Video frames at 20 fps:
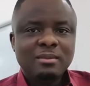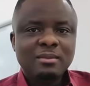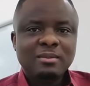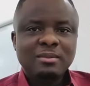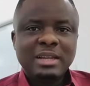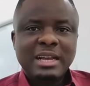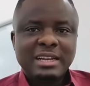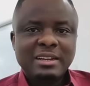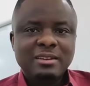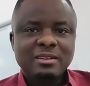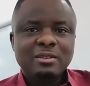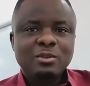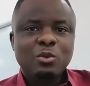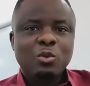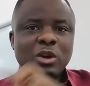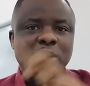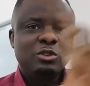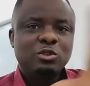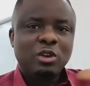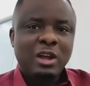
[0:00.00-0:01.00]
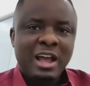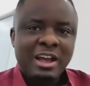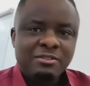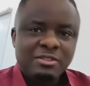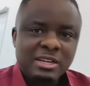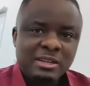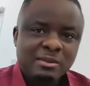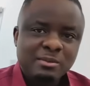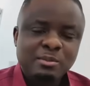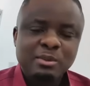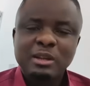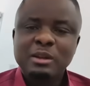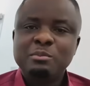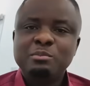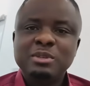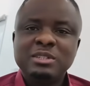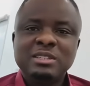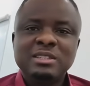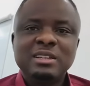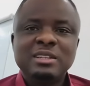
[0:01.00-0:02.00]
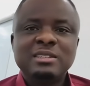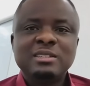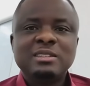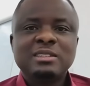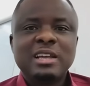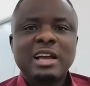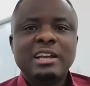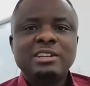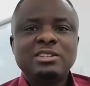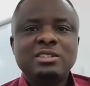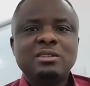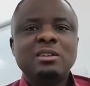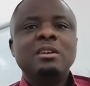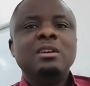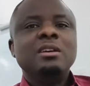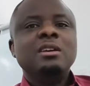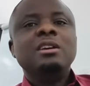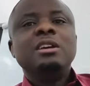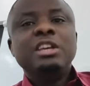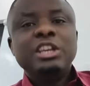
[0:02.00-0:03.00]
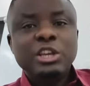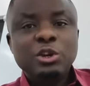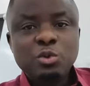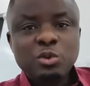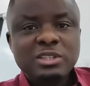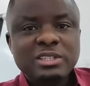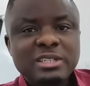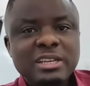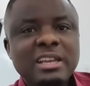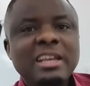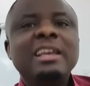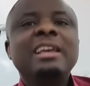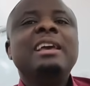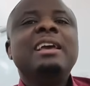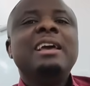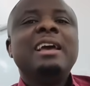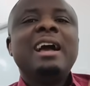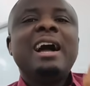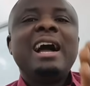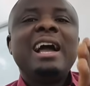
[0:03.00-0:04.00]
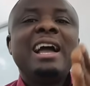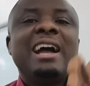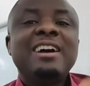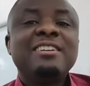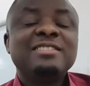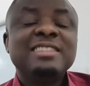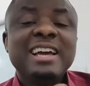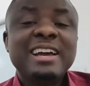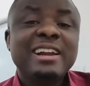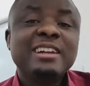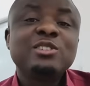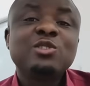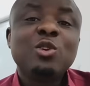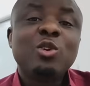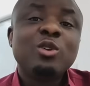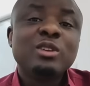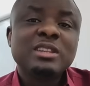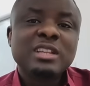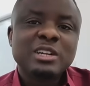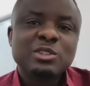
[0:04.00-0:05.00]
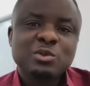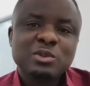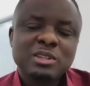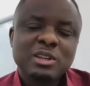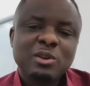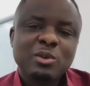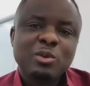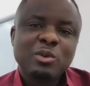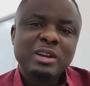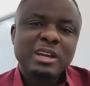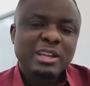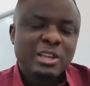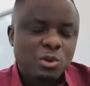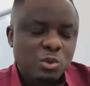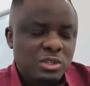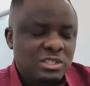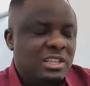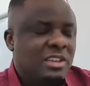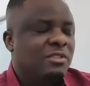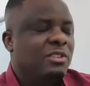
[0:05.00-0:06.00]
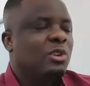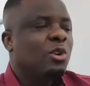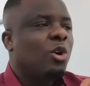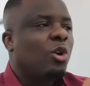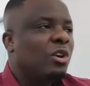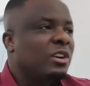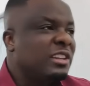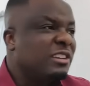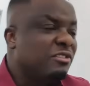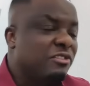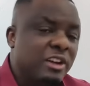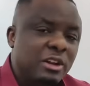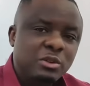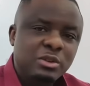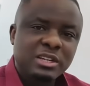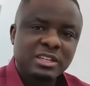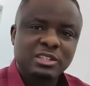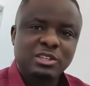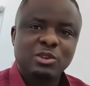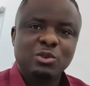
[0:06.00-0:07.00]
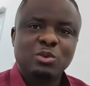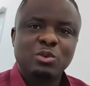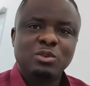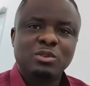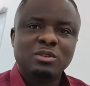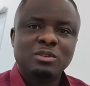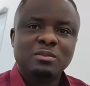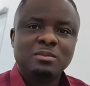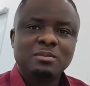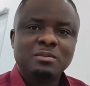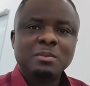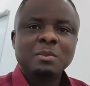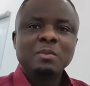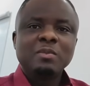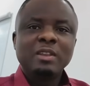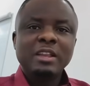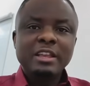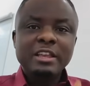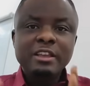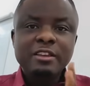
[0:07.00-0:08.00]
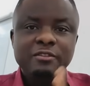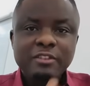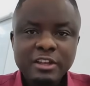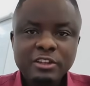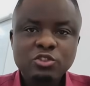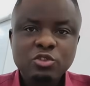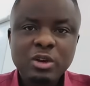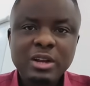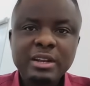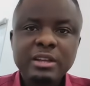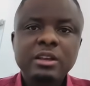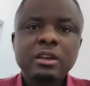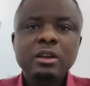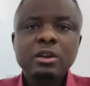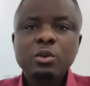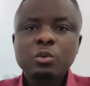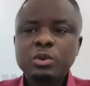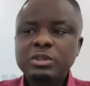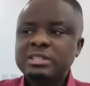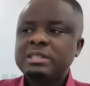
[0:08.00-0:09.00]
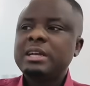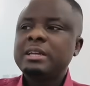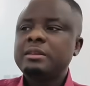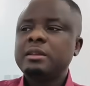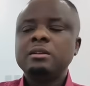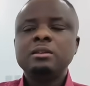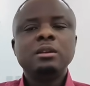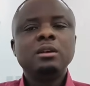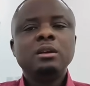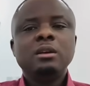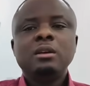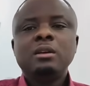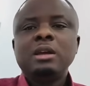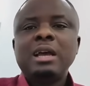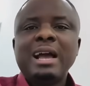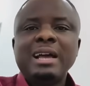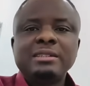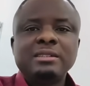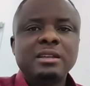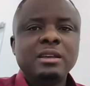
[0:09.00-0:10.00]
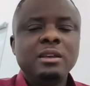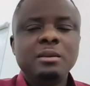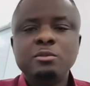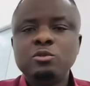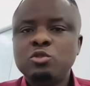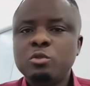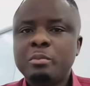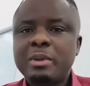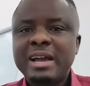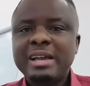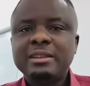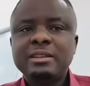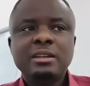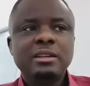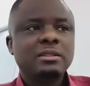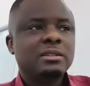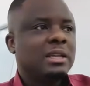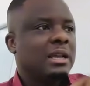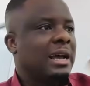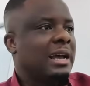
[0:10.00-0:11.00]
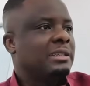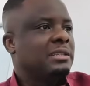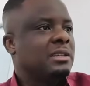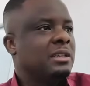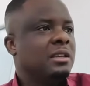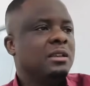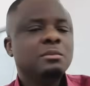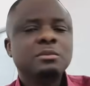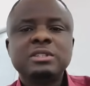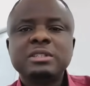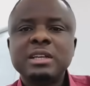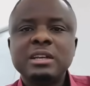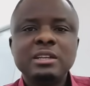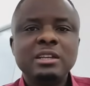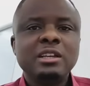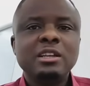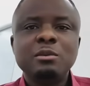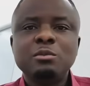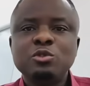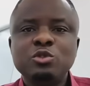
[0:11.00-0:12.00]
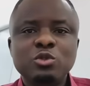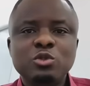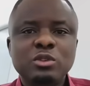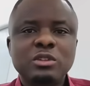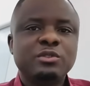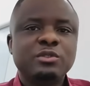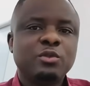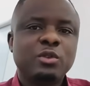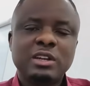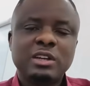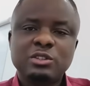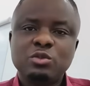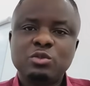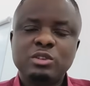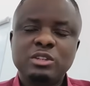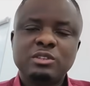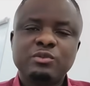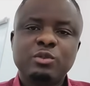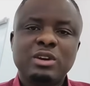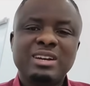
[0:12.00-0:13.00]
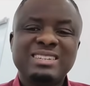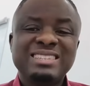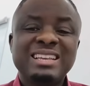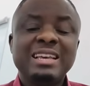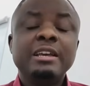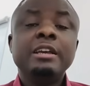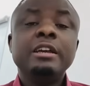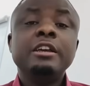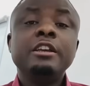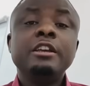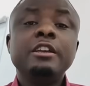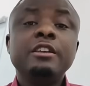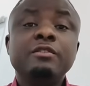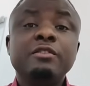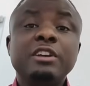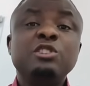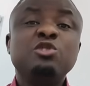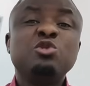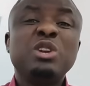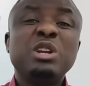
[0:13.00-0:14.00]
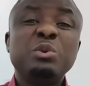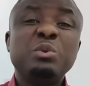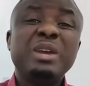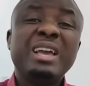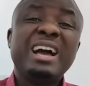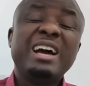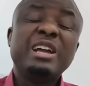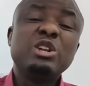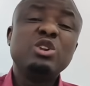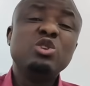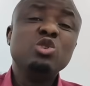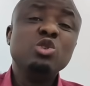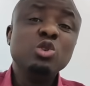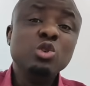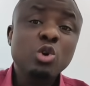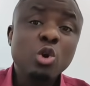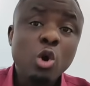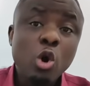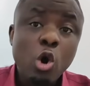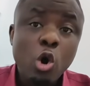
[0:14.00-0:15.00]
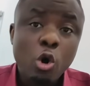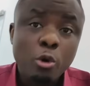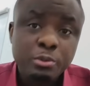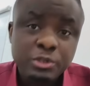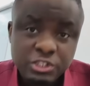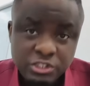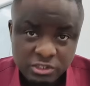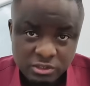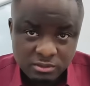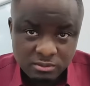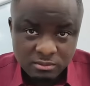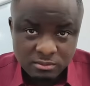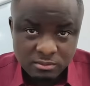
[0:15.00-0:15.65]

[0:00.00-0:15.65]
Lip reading: that we're having a business discussion, he would say, I have direct contact with the owner. He was giving all the value that he could. Eventually, we started asking him to buy things, asking him, sending him, do this for us, do this for us. Eventually, we had no option